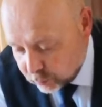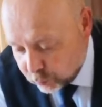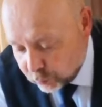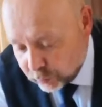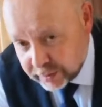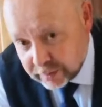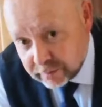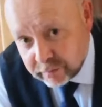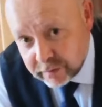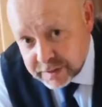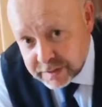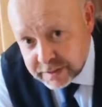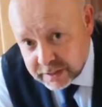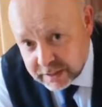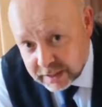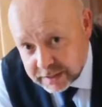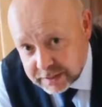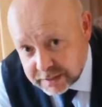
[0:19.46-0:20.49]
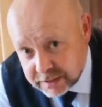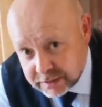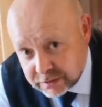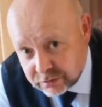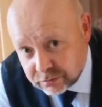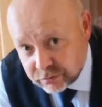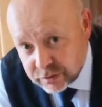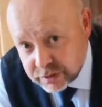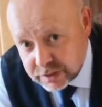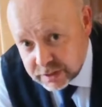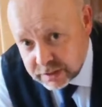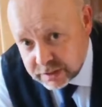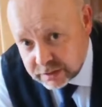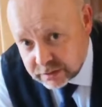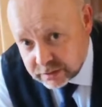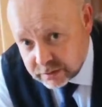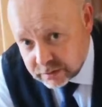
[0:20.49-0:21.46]
we investigated the
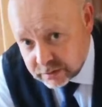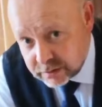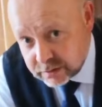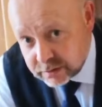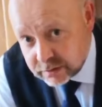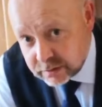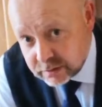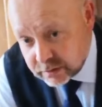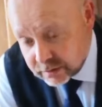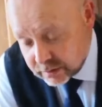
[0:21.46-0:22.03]
resistance